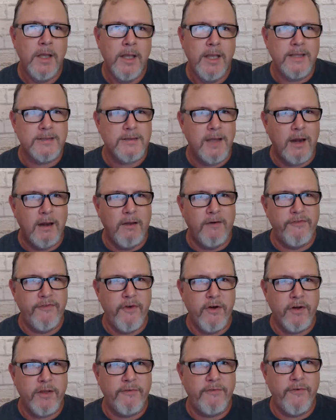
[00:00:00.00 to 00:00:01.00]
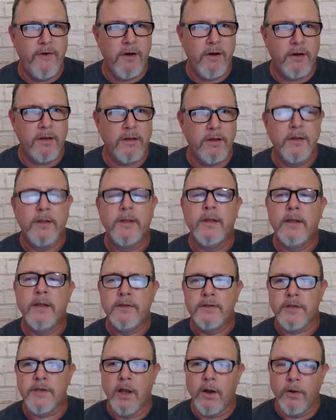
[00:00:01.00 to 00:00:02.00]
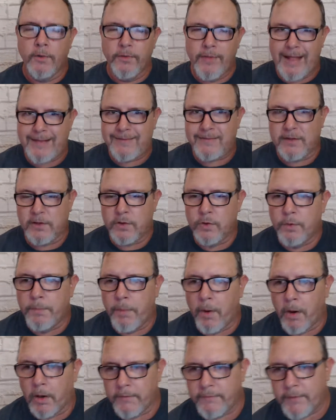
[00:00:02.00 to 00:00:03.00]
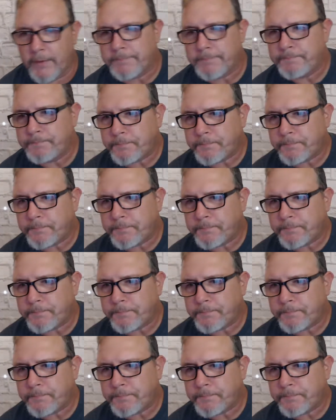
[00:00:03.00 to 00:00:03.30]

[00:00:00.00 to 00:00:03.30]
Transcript: It's got a little funky funk. So that's the cool part of it.